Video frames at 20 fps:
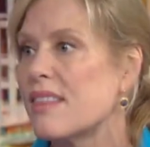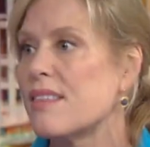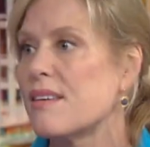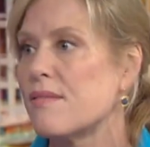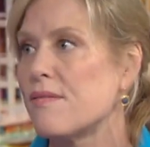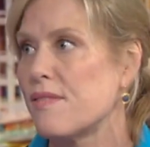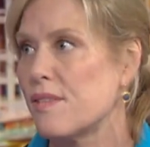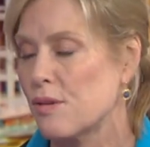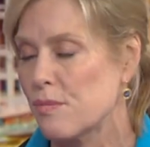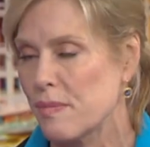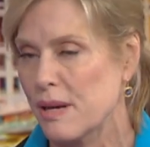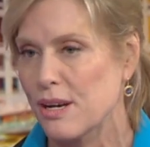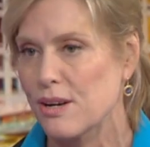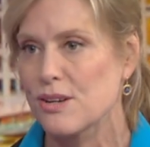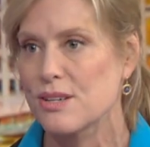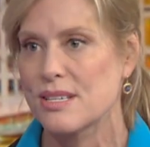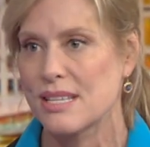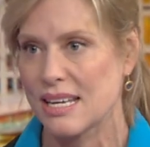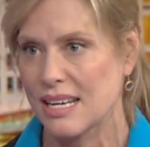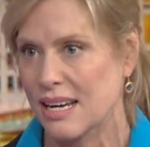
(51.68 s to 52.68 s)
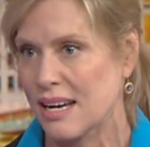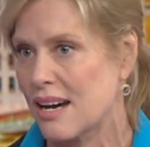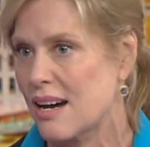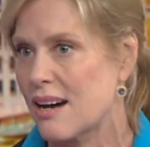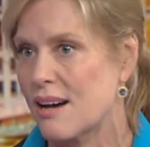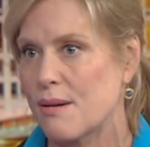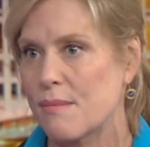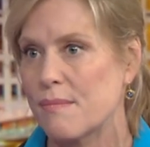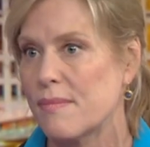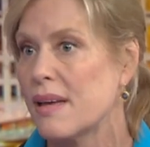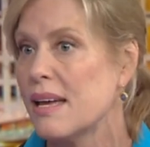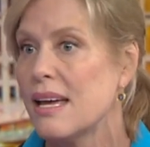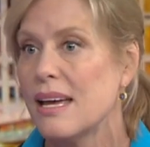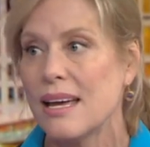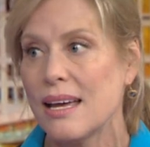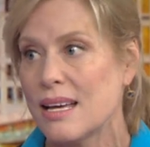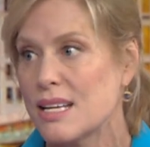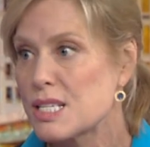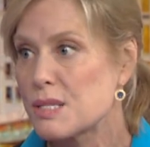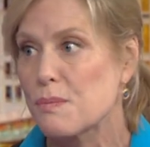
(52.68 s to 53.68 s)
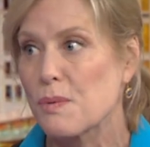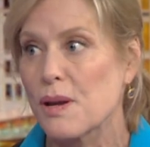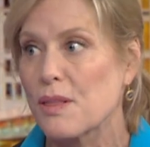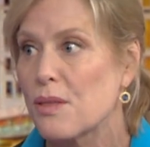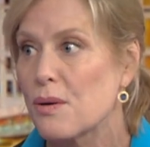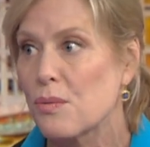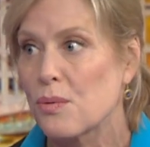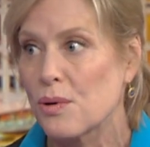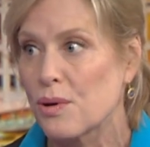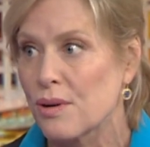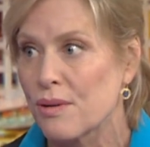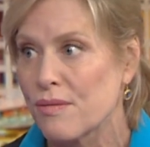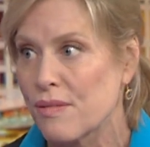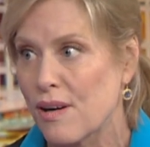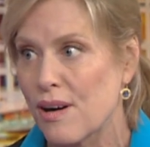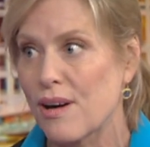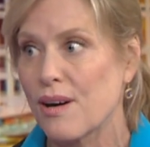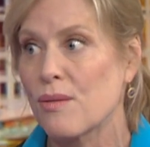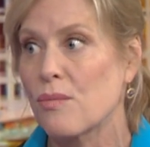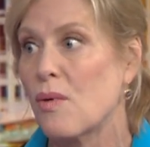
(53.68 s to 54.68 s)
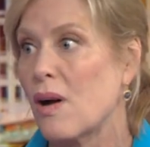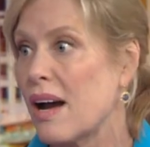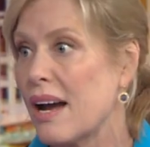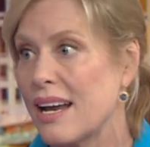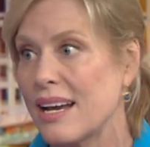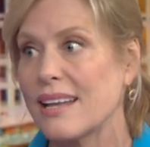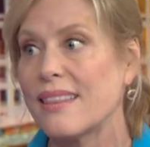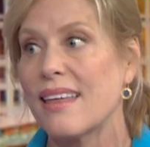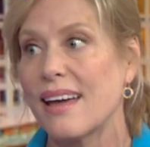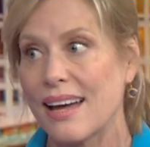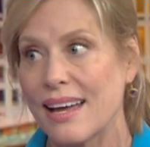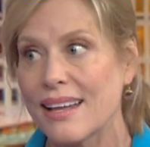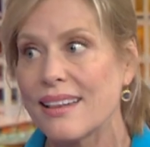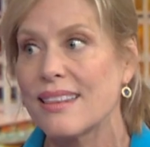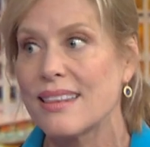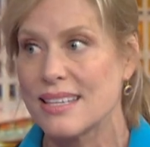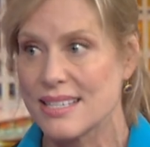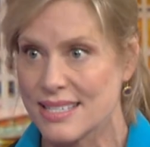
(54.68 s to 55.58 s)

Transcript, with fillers: the filmmakers that come spread the word far and wide that yeah.